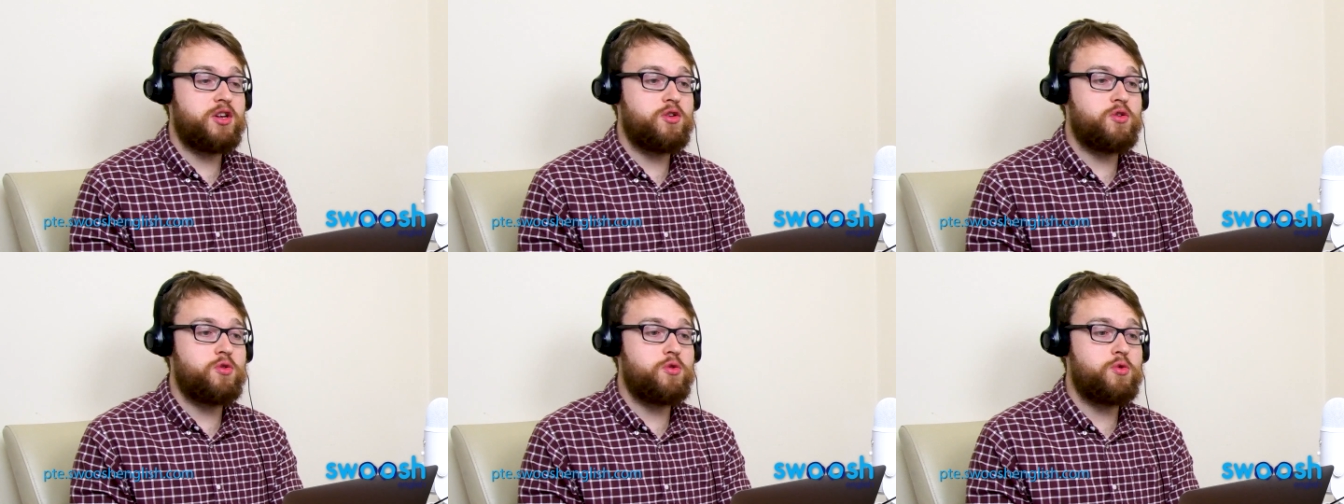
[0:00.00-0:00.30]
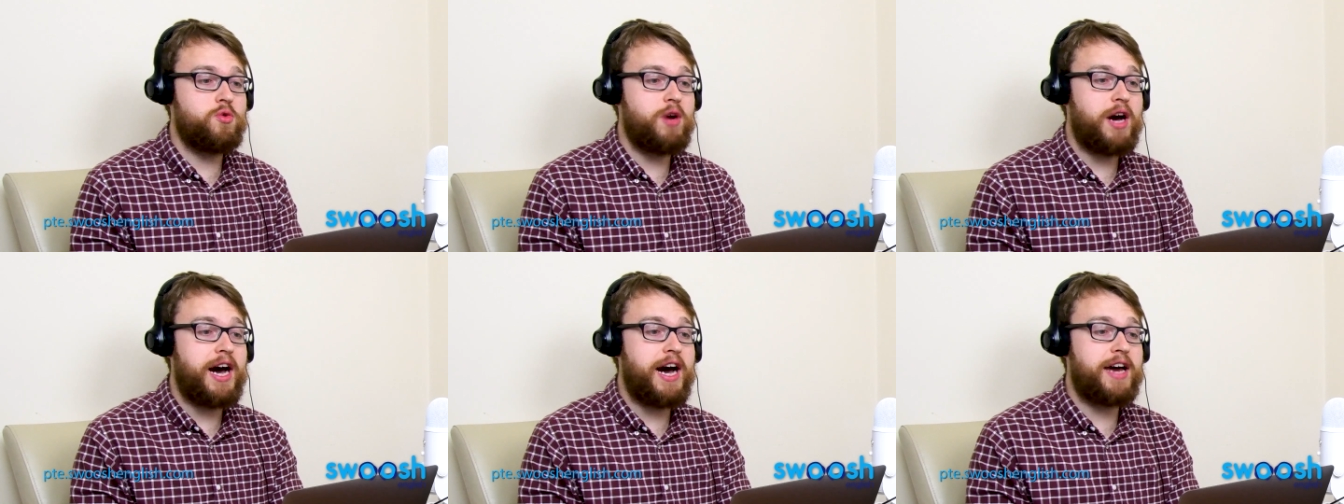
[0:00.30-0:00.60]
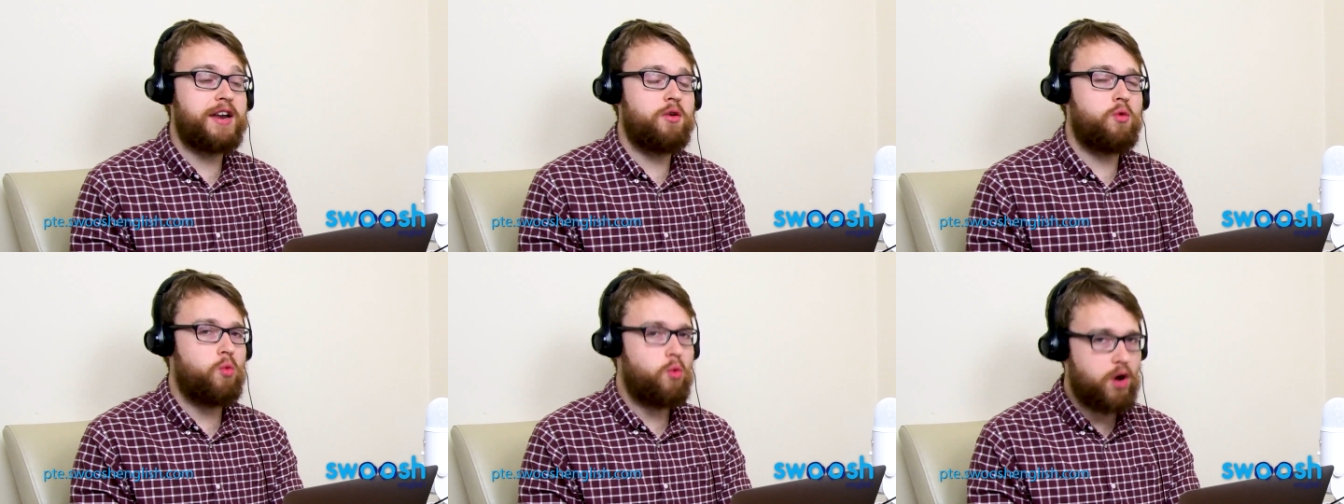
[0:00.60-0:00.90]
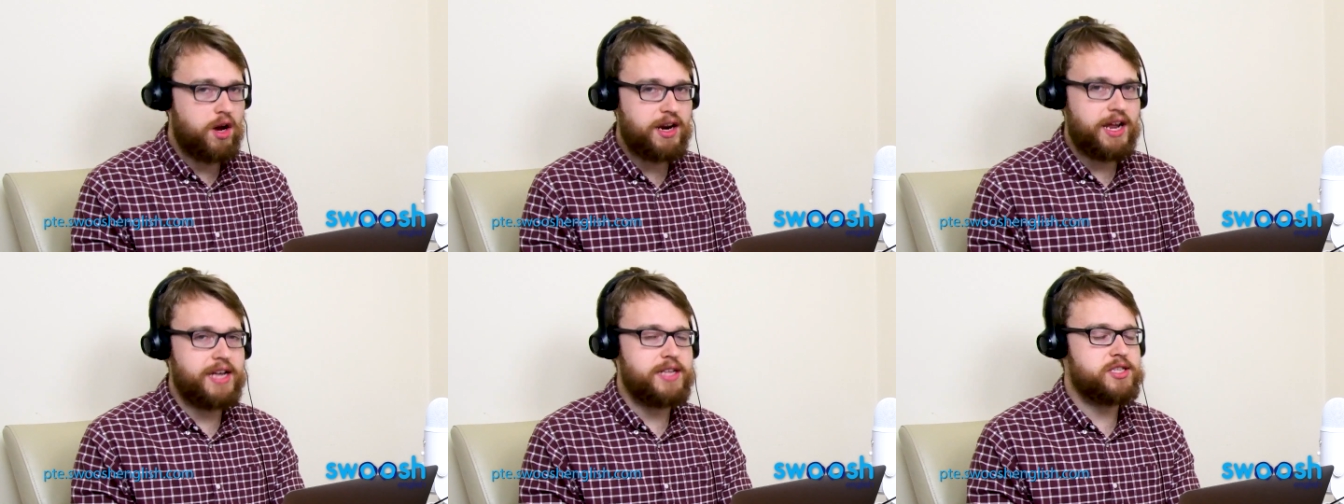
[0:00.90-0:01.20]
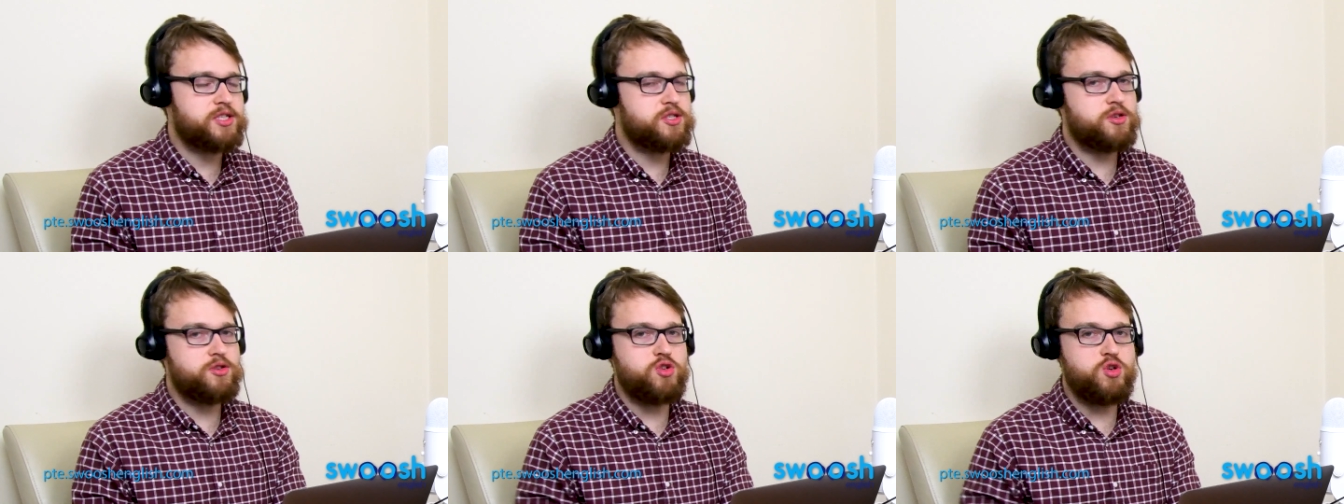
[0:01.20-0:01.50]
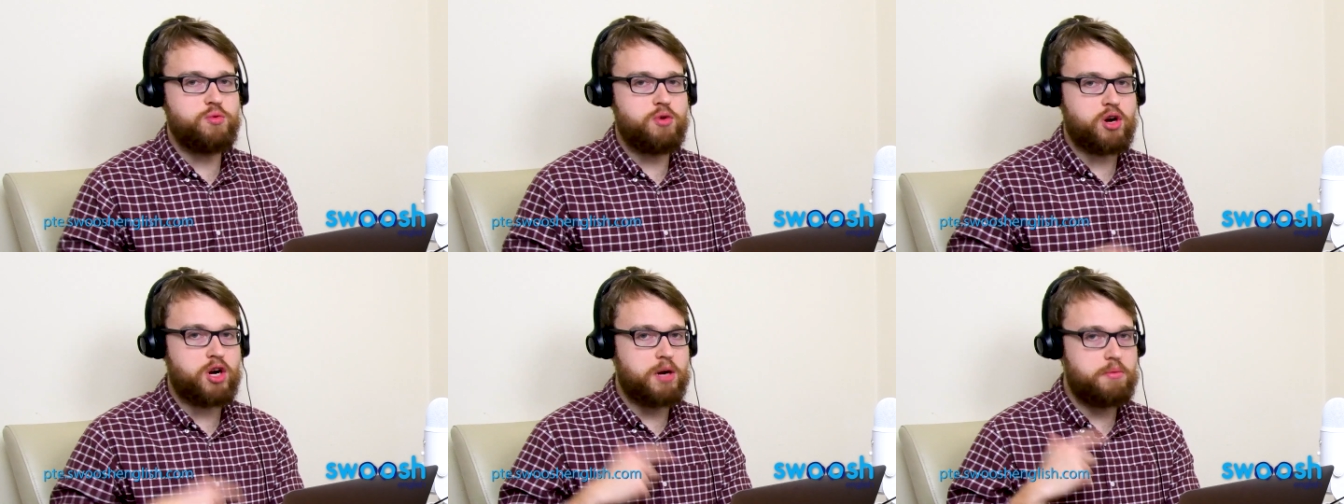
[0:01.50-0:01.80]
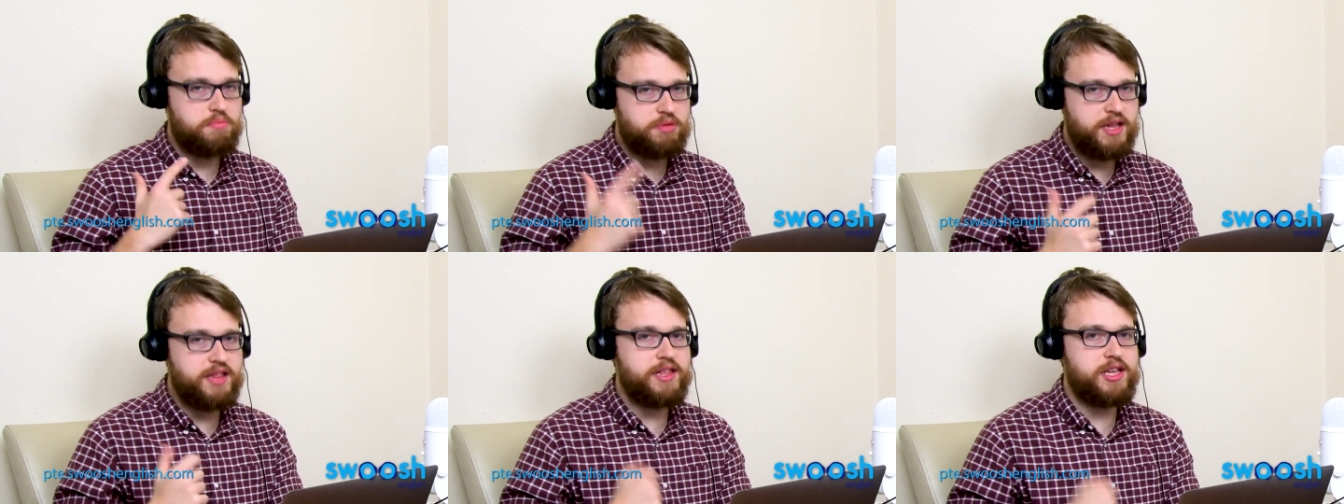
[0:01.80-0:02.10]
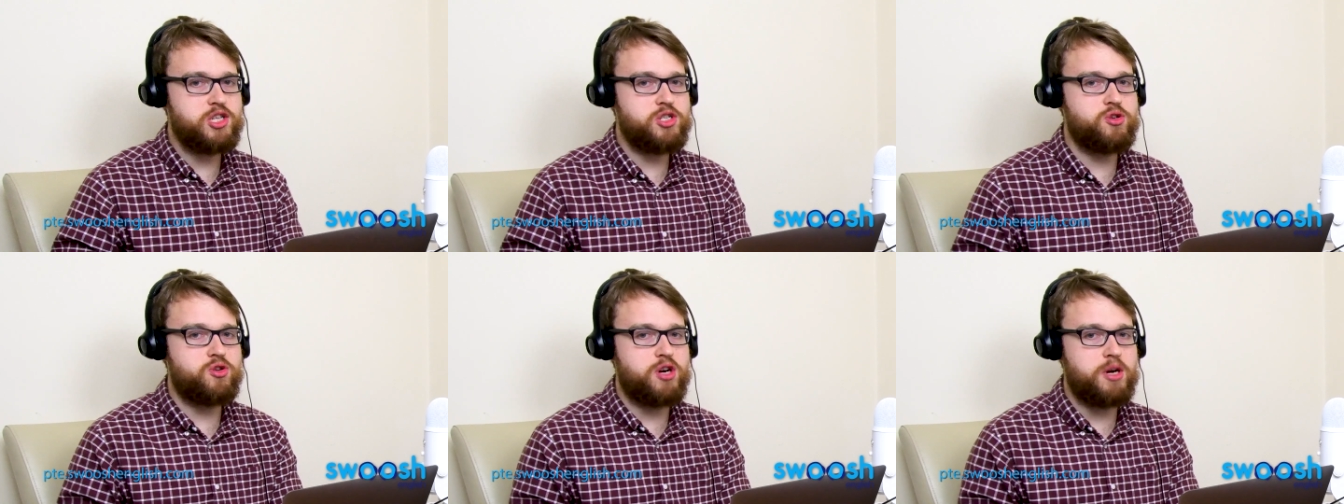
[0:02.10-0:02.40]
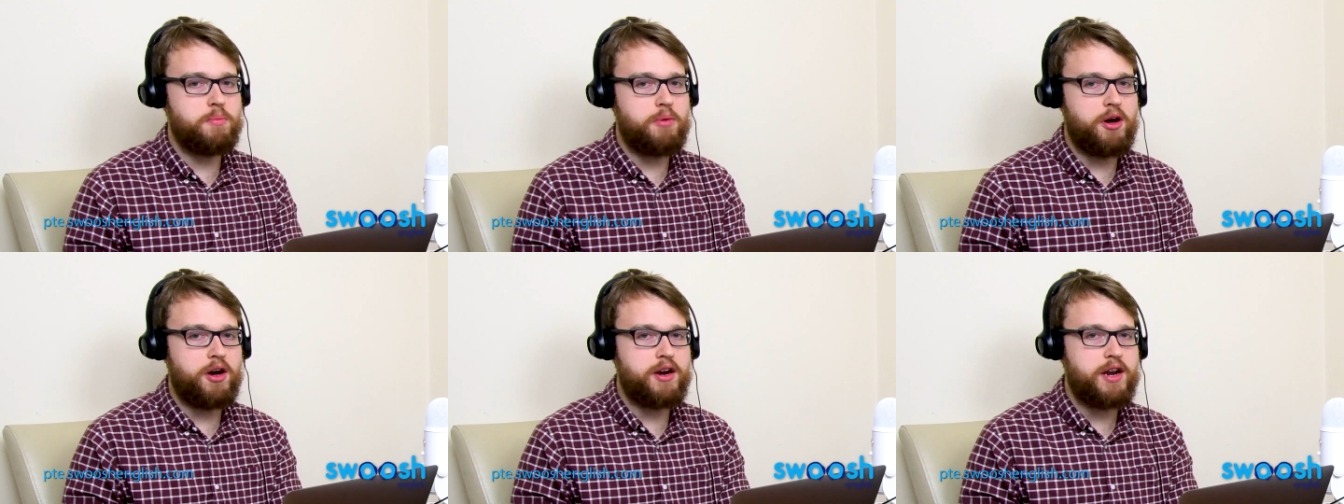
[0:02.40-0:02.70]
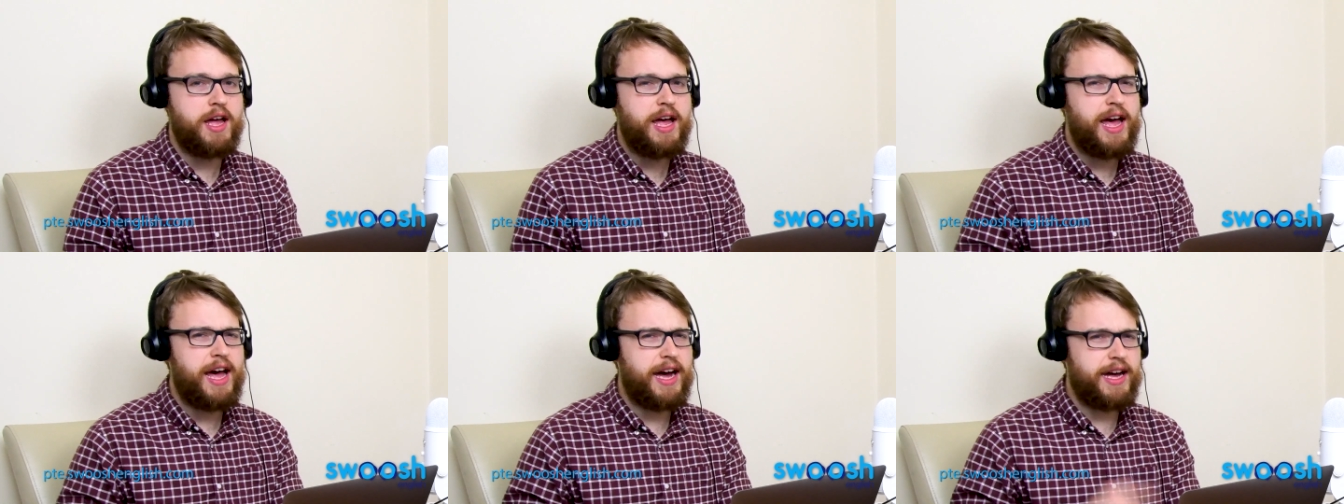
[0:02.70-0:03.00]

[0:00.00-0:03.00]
you had 1 answer you were completely sure about